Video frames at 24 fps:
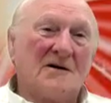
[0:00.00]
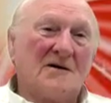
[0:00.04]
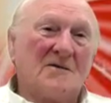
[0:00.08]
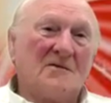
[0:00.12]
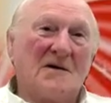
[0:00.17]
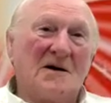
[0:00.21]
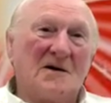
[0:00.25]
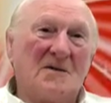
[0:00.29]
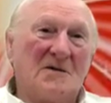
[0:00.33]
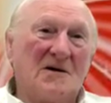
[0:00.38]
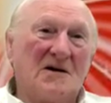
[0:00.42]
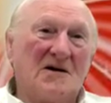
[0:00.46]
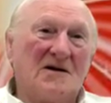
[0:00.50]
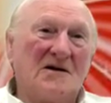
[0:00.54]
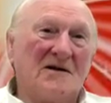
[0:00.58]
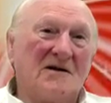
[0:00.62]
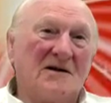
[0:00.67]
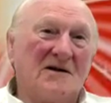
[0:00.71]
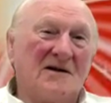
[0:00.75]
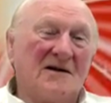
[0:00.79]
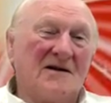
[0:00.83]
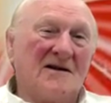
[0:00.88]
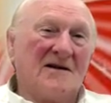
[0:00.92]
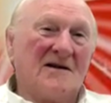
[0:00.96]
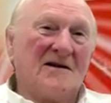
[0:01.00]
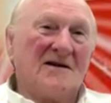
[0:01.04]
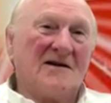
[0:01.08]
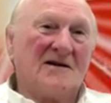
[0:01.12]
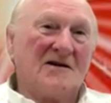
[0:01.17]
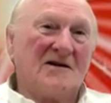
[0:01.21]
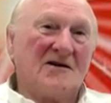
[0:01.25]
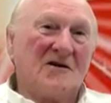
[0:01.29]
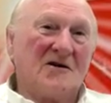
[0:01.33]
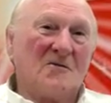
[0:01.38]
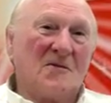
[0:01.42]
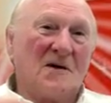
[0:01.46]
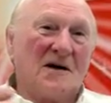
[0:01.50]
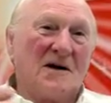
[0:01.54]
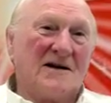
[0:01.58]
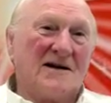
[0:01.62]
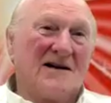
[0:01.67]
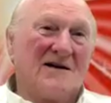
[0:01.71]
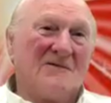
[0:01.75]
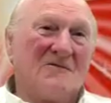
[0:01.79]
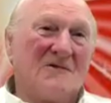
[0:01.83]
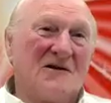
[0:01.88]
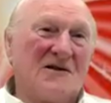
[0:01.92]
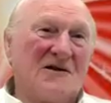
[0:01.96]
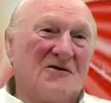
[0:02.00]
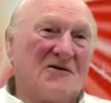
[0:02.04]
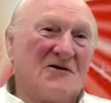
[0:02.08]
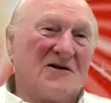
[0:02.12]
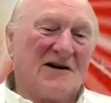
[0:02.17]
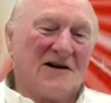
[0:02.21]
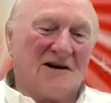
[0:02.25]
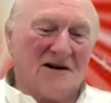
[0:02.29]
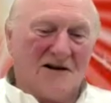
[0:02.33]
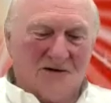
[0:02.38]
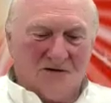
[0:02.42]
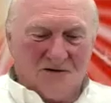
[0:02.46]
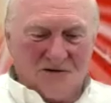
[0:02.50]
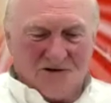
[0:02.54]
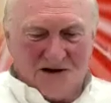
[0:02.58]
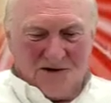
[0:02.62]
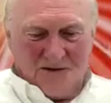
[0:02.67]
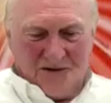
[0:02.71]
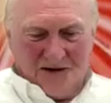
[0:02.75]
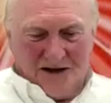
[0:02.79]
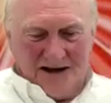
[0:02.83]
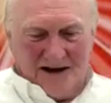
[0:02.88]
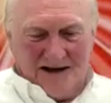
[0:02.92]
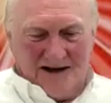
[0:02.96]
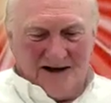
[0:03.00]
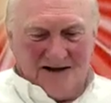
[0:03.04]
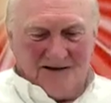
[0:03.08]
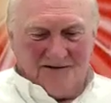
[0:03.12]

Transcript: maybe you got beaten up when you were little or something,